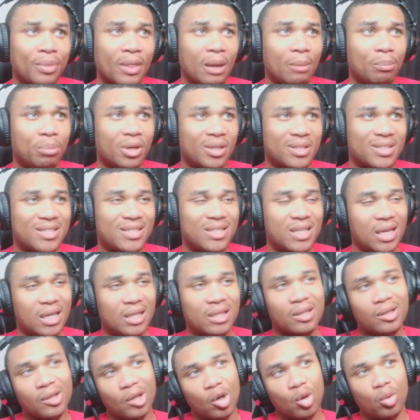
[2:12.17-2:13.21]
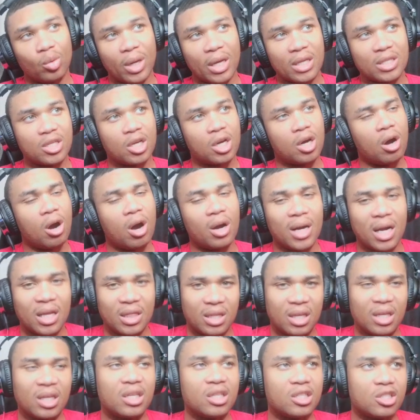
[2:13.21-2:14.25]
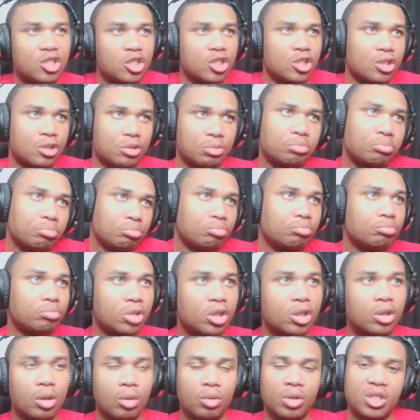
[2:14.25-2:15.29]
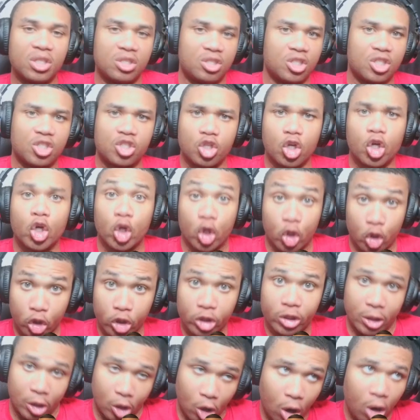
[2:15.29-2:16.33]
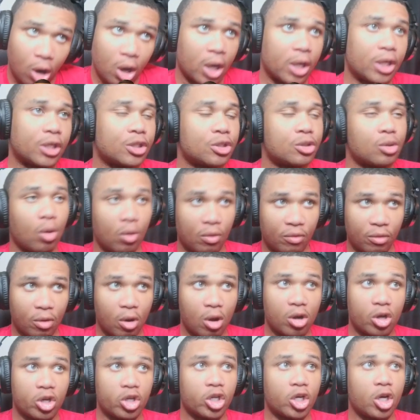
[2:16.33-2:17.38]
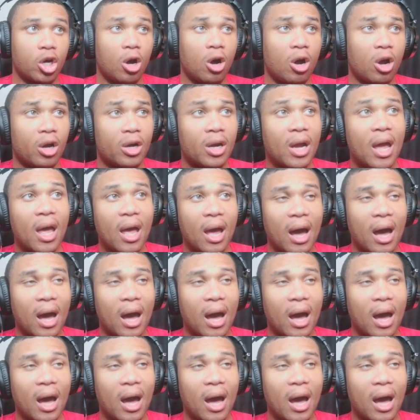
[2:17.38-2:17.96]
but standalone as a card, I think he's just, you know, he's just a good card, just overall good card.